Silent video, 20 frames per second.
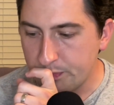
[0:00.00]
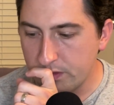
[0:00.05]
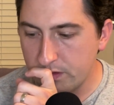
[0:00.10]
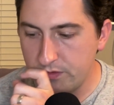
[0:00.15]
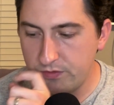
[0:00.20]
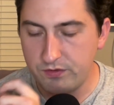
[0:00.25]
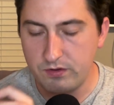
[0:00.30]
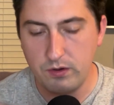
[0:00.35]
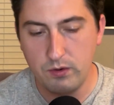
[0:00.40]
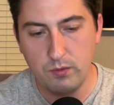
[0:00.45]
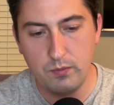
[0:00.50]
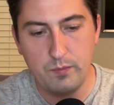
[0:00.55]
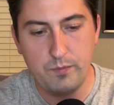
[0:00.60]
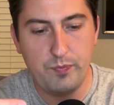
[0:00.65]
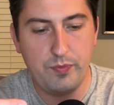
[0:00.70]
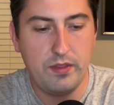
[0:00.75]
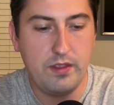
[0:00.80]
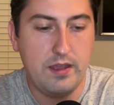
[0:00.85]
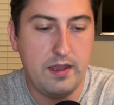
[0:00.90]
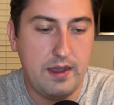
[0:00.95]
So
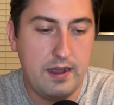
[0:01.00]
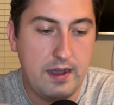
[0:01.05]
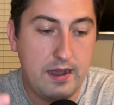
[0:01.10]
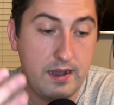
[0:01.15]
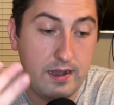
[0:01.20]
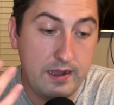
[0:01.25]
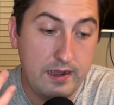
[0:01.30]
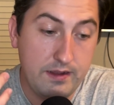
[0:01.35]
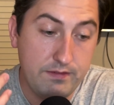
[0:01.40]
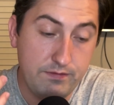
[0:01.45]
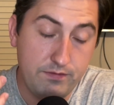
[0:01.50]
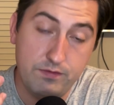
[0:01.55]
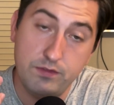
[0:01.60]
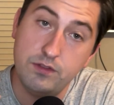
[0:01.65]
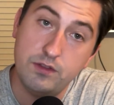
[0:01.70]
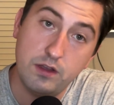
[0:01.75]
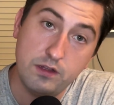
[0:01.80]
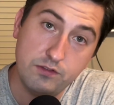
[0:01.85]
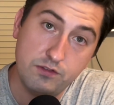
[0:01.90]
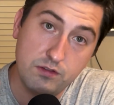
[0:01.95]
I've
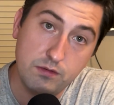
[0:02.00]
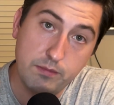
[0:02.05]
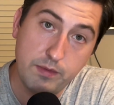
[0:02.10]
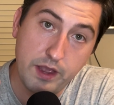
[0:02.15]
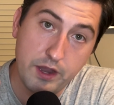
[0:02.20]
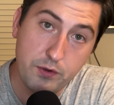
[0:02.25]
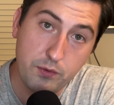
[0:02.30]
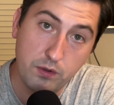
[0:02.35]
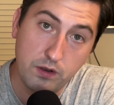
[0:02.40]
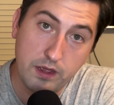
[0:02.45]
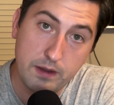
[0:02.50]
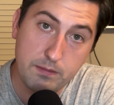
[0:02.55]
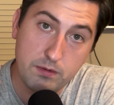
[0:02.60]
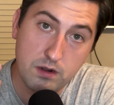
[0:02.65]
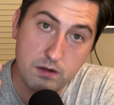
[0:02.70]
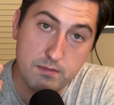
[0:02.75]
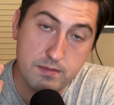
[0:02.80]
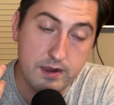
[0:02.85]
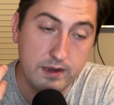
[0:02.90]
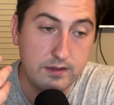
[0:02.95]
done some manual labor
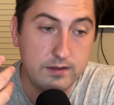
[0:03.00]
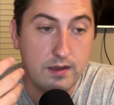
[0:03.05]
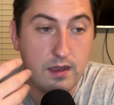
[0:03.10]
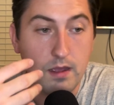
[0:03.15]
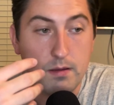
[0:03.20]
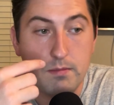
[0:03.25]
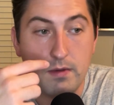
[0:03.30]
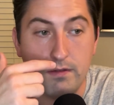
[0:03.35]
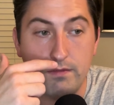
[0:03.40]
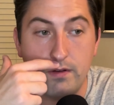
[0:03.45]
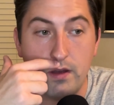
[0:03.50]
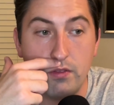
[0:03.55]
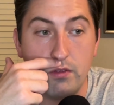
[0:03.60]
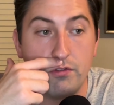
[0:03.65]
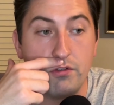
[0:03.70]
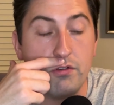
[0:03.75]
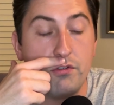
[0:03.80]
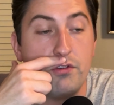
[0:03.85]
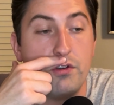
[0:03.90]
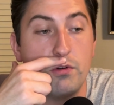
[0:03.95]
in my time. My
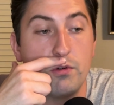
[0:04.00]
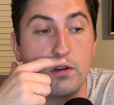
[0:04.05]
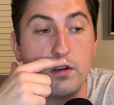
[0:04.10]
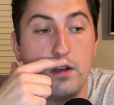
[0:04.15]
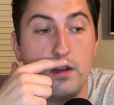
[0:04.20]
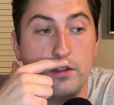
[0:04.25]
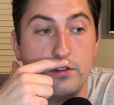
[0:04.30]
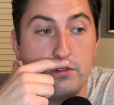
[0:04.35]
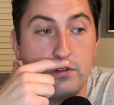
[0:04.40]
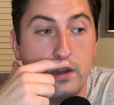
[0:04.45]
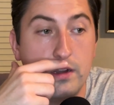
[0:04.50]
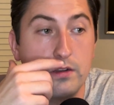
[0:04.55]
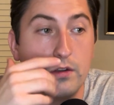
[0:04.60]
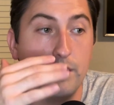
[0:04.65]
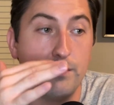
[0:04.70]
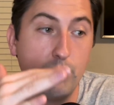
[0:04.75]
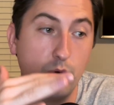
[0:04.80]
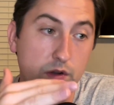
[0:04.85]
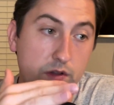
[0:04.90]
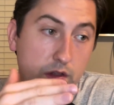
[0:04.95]
father's a general contractor.
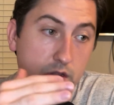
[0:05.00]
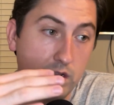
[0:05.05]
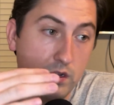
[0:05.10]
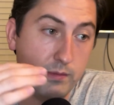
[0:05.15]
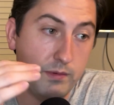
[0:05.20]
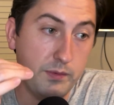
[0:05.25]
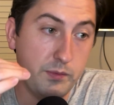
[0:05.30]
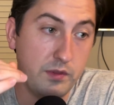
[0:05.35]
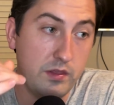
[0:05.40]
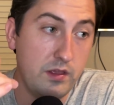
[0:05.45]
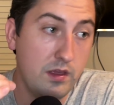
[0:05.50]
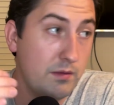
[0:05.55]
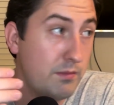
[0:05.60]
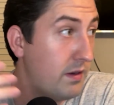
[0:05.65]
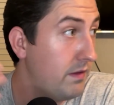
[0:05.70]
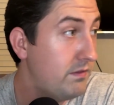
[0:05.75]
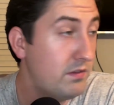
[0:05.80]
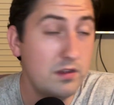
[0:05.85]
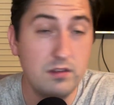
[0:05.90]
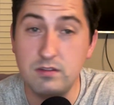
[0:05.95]
I've worked a little bit with him, and
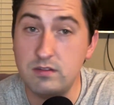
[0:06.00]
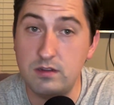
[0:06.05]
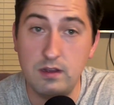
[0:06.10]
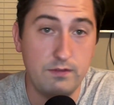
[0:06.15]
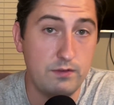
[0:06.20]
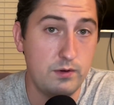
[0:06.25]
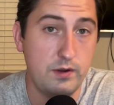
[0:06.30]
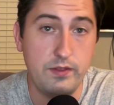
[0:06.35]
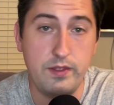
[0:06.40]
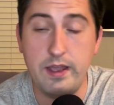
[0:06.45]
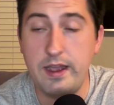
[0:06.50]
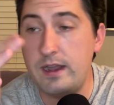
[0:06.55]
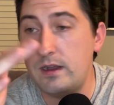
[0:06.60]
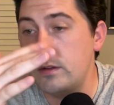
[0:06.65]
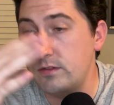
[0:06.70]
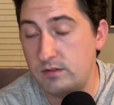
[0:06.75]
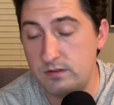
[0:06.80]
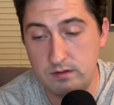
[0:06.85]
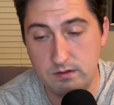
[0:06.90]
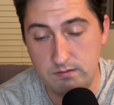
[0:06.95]
I've done stuff around the
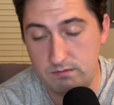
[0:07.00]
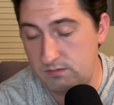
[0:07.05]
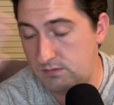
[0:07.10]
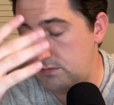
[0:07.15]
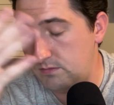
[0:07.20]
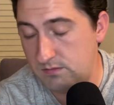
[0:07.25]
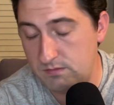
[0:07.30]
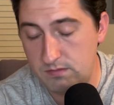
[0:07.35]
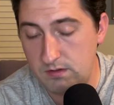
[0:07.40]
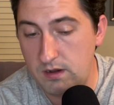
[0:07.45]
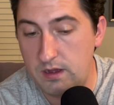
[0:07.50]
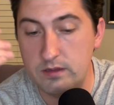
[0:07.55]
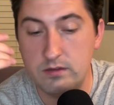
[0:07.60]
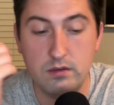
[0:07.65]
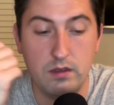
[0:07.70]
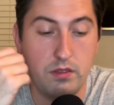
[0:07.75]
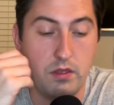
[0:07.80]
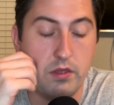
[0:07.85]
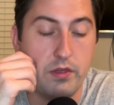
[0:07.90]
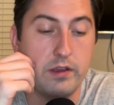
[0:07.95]
house and lots
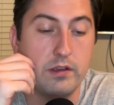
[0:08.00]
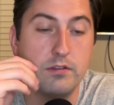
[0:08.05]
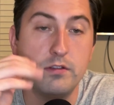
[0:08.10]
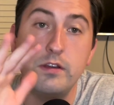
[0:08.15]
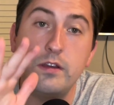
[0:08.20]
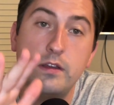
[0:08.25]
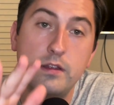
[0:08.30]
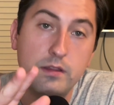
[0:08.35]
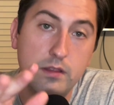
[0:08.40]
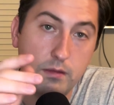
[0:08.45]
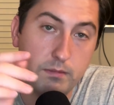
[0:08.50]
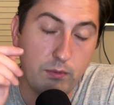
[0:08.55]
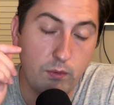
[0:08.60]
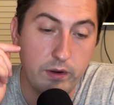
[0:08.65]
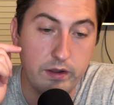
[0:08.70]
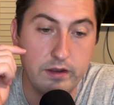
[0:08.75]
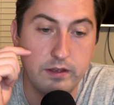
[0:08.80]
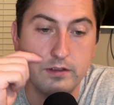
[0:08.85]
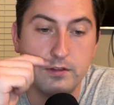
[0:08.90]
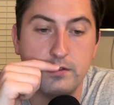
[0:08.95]
of other things. The
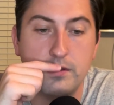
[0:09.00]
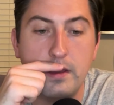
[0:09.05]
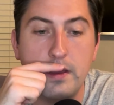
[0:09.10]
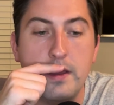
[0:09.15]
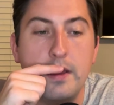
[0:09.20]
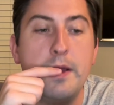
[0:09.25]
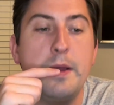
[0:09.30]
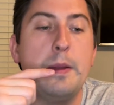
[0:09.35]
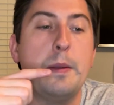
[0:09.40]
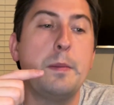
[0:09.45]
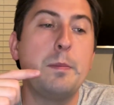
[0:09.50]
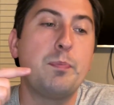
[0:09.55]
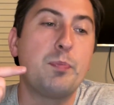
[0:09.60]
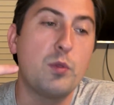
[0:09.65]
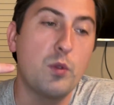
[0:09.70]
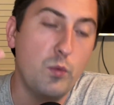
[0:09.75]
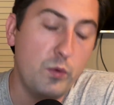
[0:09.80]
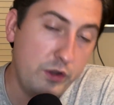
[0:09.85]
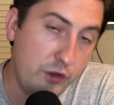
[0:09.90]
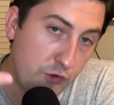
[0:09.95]
point is,
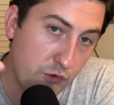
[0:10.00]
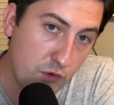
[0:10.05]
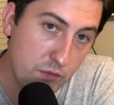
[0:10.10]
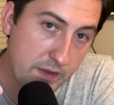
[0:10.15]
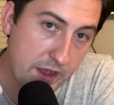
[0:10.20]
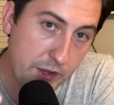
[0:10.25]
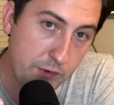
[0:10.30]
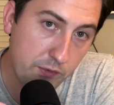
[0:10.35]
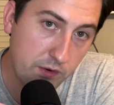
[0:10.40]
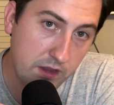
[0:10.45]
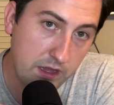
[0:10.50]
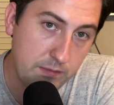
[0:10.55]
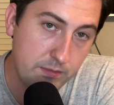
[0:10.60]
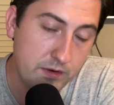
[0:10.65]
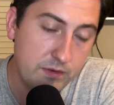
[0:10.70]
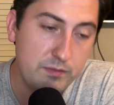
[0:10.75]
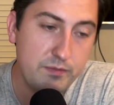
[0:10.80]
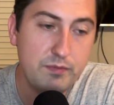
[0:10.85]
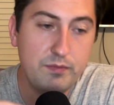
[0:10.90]
when you do manual labor,